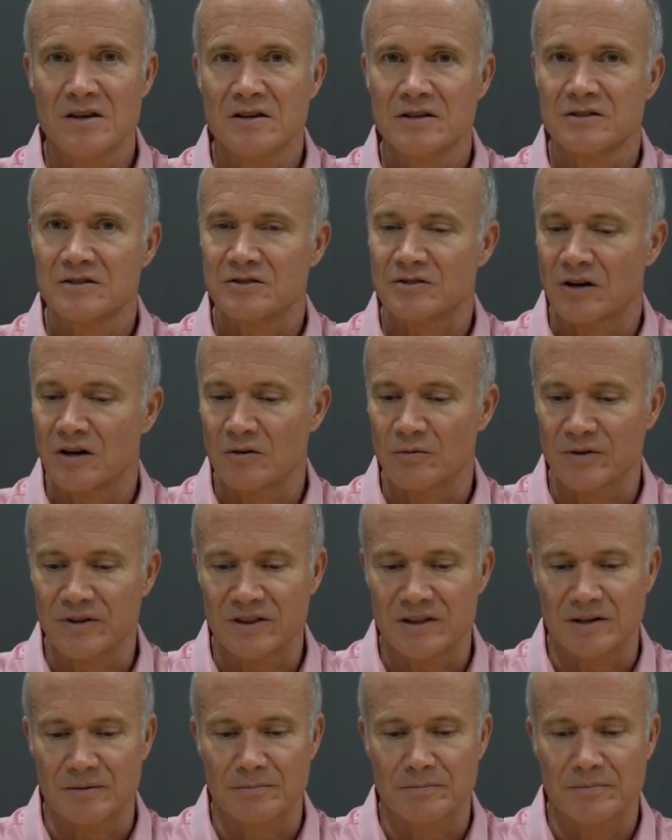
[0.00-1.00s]
Start with
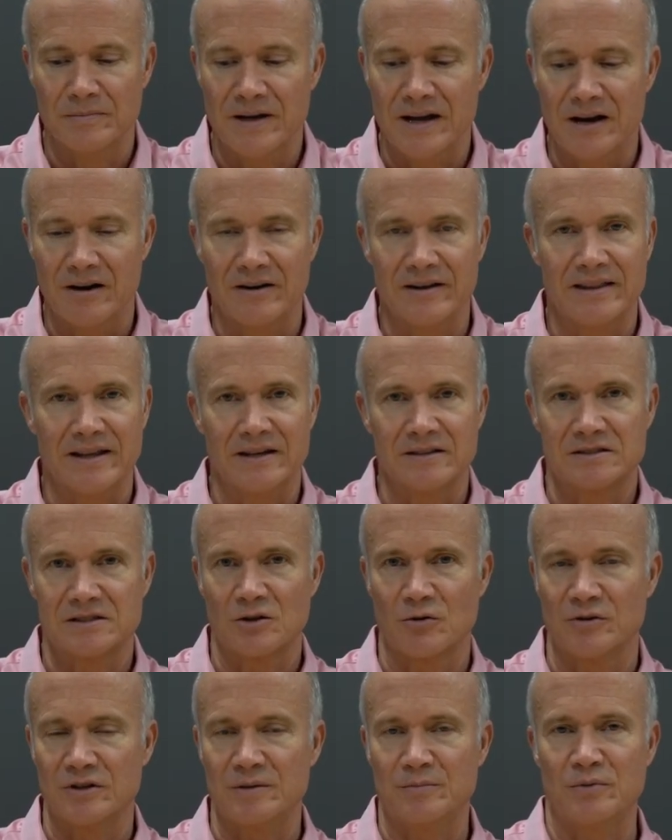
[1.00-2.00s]
the area that's
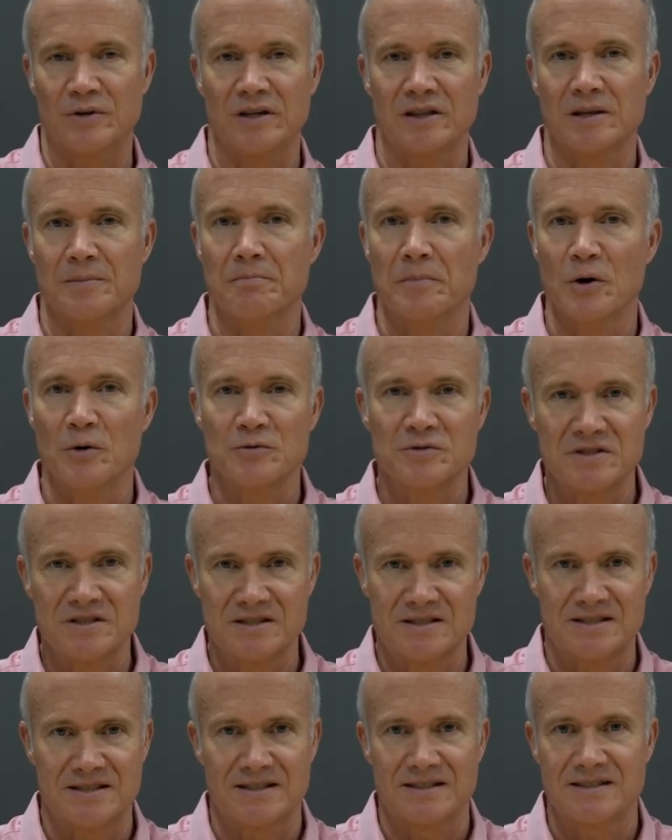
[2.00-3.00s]
going to bring the
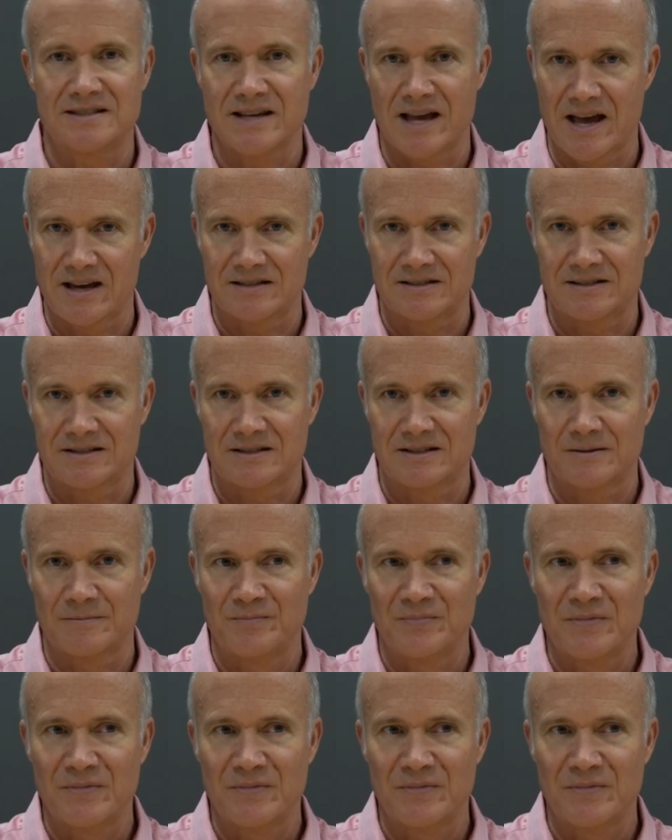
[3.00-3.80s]
most success.